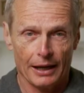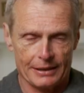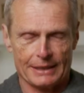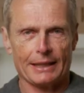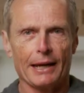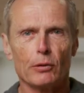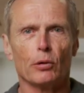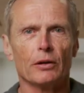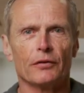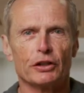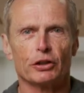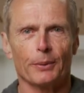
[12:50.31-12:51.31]
and scare all the
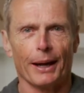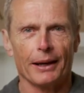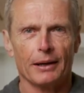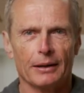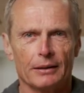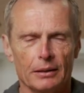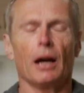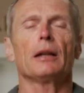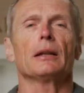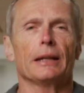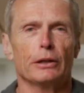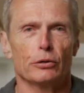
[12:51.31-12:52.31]
fish away.
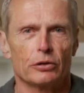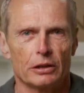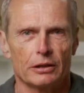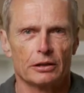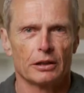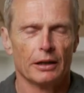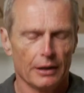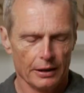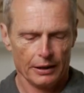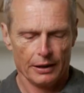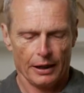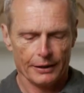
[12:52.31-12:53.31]
Utterly useless.
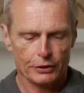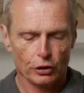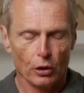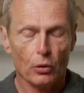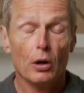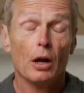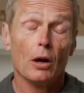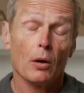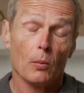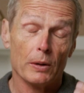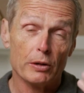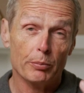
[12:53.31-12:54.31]
So
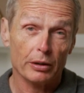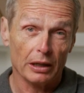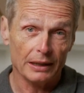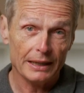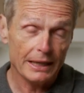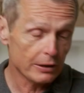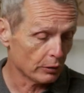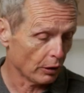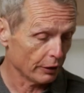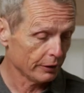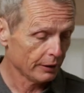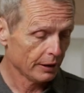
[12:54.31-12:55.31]
when you put a leader
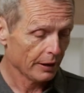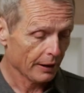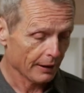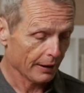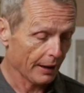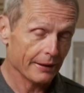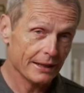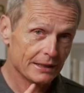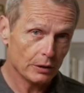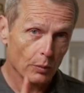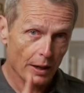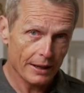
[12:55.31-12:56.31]
on, and this
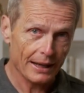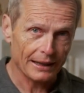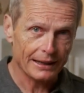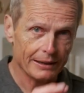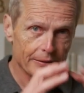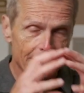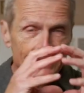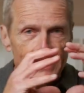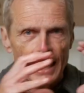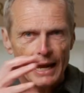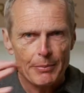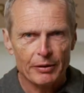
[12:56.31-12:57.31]
is why that leader is
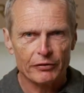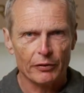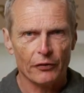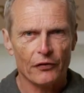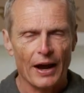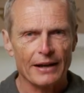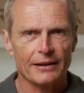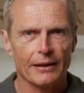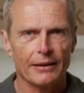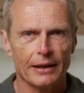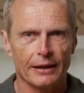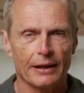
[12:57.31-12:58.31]
tapered from fat to
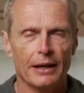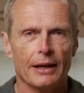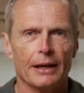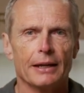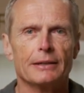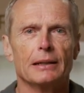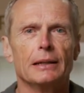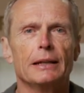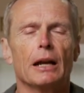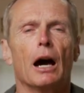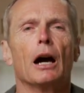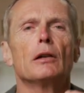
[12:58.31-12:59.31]
thin, is the
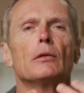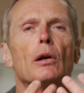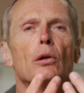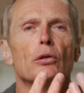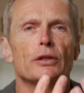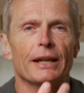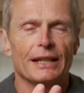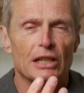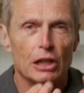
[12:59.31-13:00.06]
leader unrolls and gets